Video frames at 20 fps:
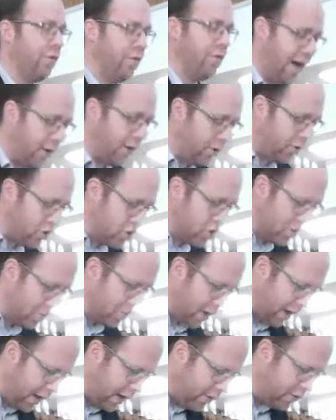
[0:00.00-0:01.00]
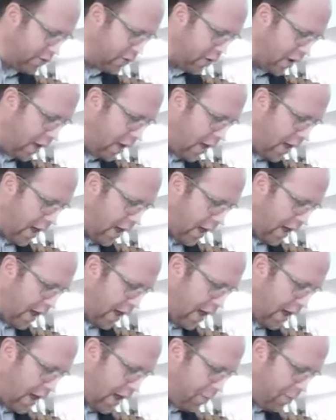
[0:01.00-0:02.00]
on the fire on Shabbat.
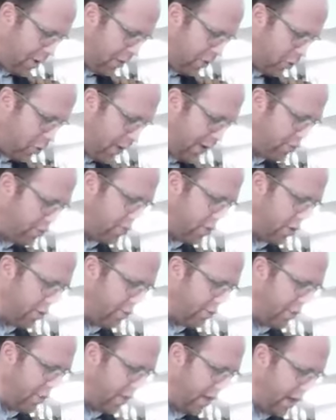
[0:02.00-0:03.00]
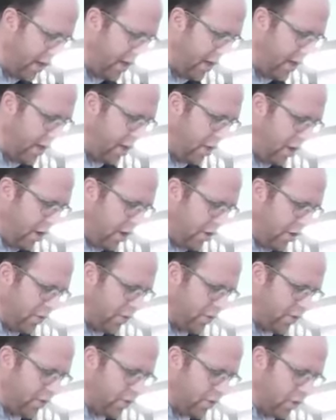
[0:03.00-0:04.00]
And the question over there,
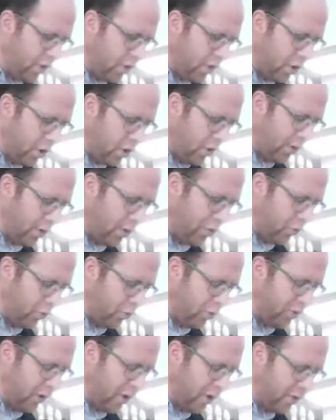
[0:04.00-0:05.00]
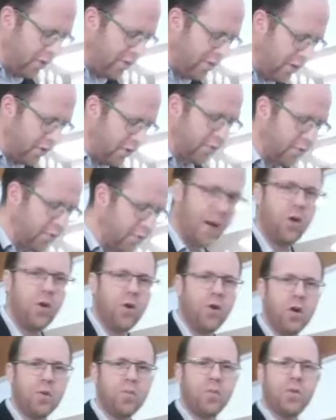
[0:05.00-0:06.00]
this is going through a set of
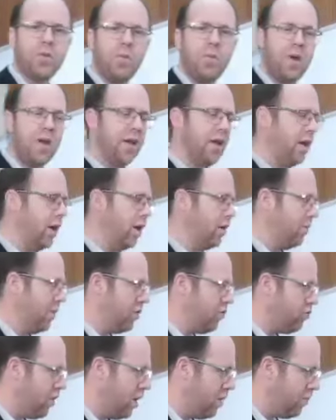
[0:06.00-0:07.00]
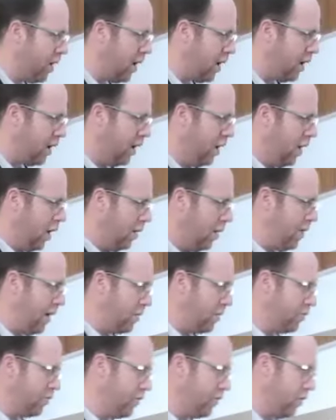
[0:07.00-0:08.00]
machlokot between Beit Hillel and Beit Shammai
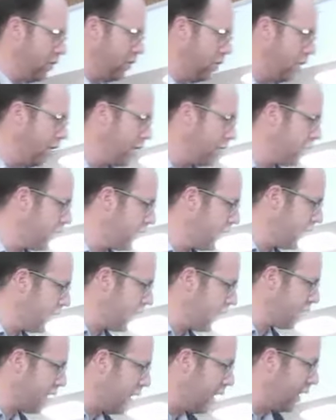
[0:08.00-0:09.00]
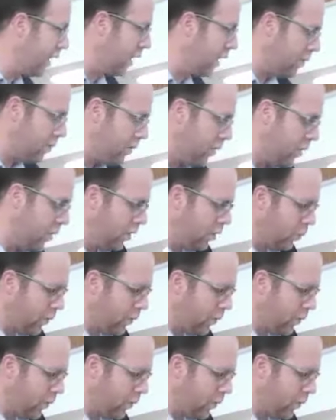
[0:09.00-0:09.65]
regarding Shvitat Kelim,